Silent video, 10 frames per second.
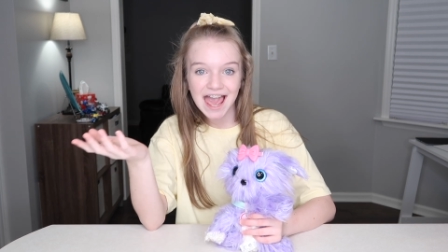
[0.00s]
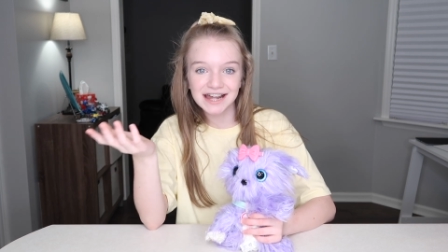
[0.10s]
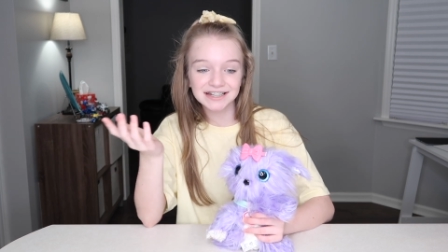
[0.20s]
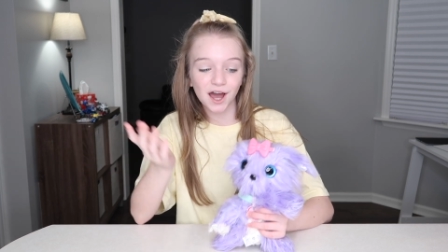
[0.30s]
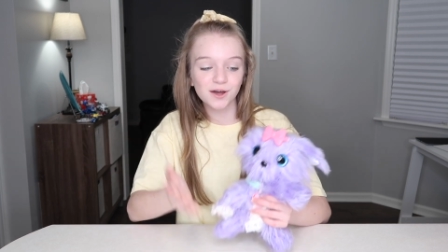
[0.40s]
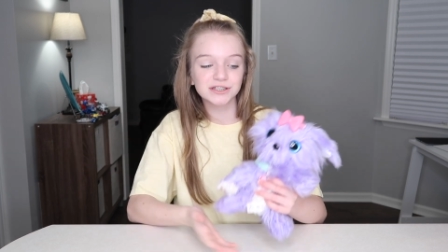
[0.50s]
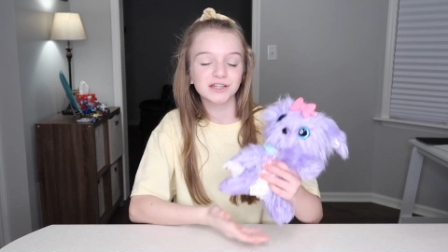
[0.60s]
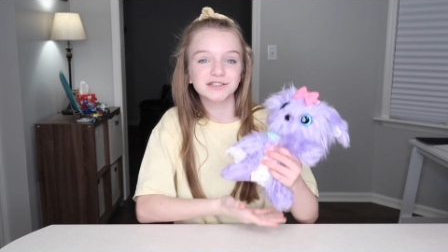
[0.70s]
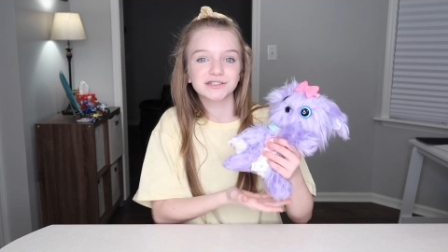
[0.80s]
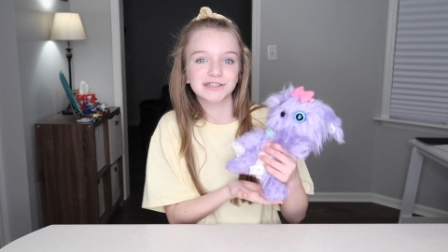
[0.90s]
It
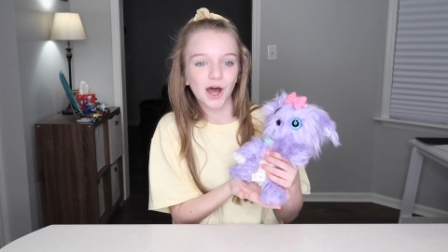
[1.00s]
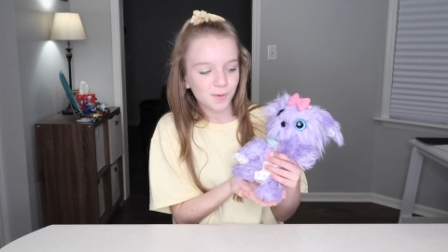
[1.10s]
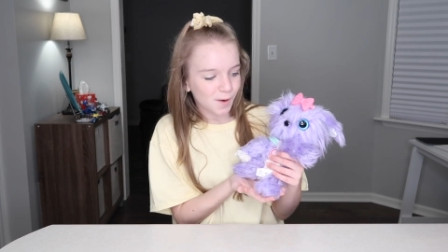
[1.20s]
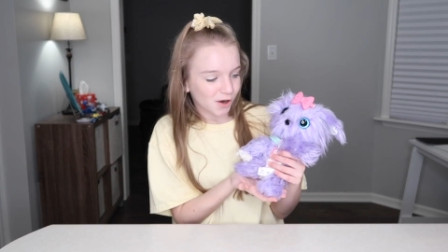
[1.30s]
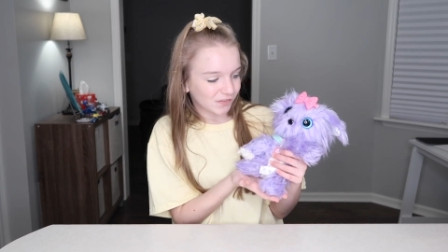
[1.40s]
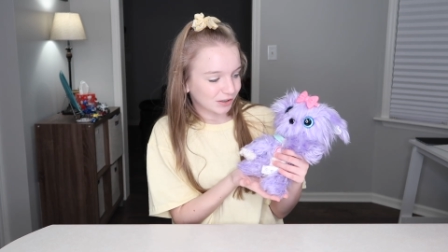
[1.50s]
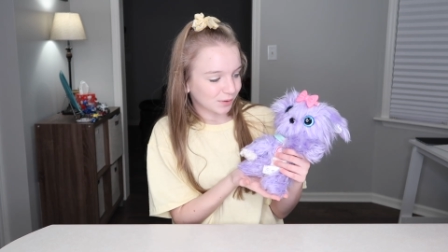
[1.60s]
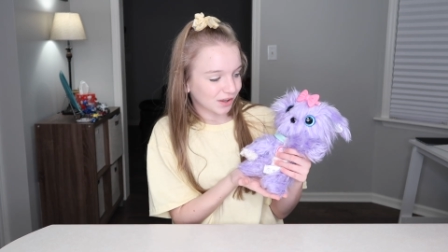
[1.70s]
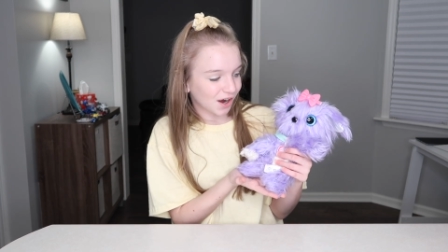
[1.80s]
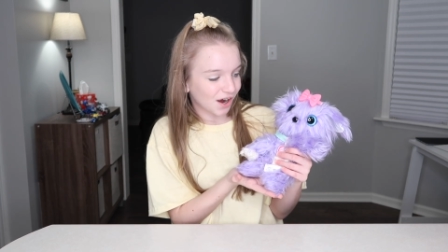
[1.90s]
goes so perfect
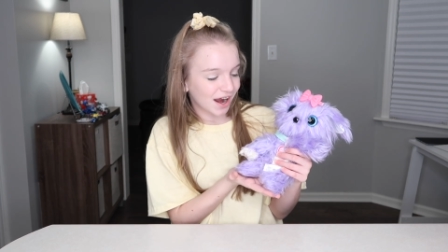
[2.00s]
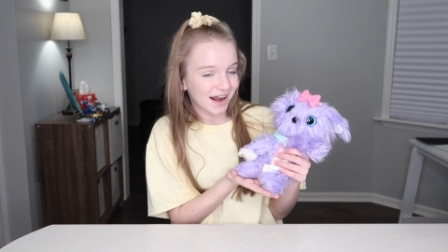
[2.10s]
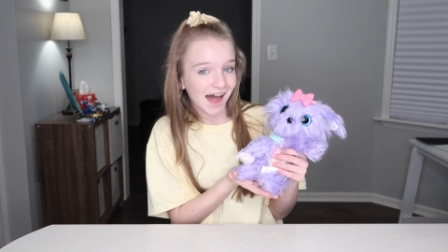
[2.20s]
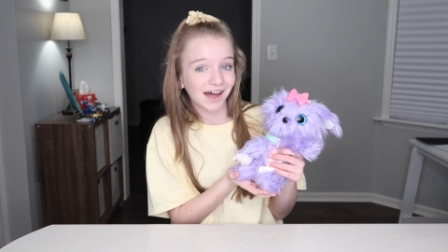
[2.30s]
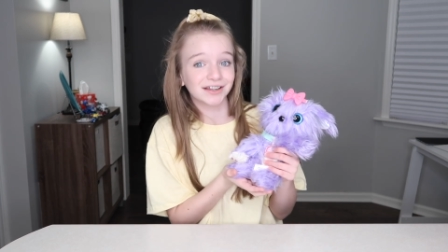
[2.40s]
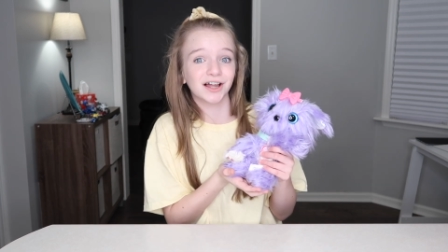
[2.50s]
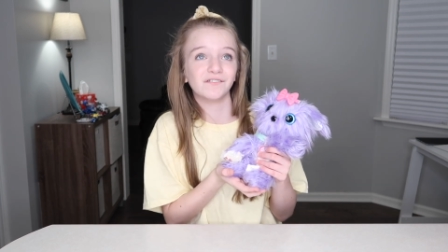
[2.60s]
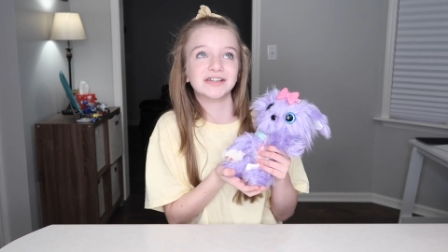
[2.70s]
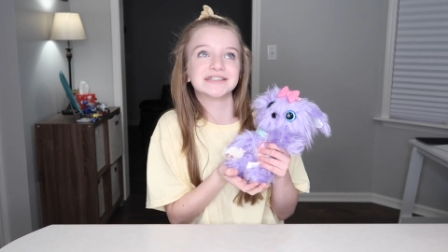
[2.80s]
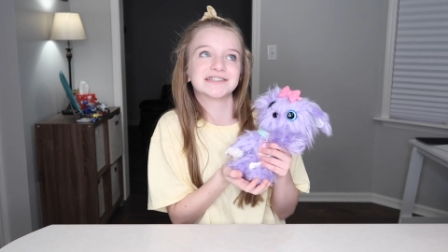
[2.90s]
with her, and I
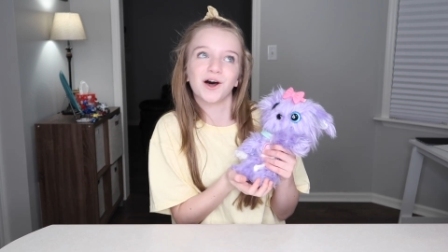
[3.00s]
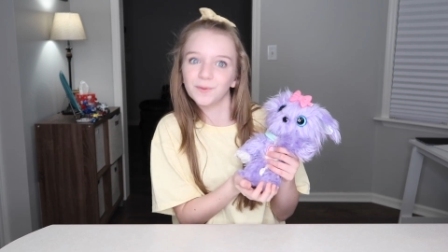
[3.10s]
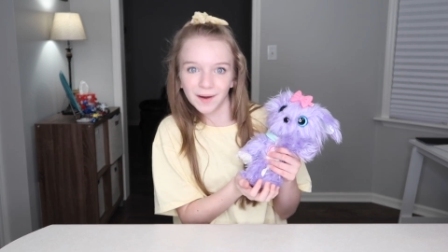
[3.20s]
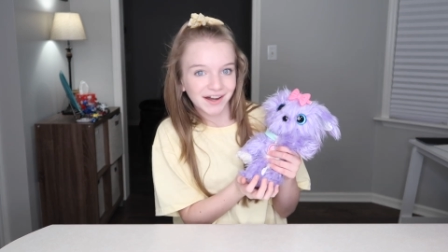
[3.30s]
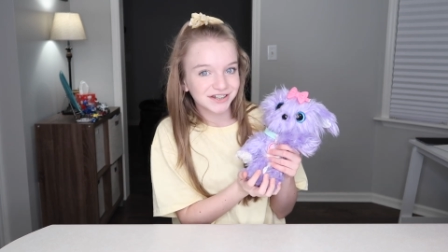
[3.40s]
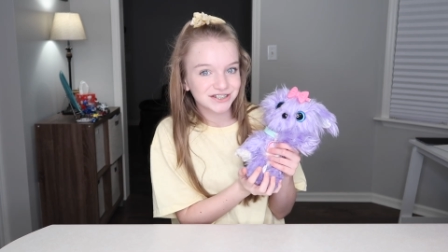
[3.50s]
love it so much.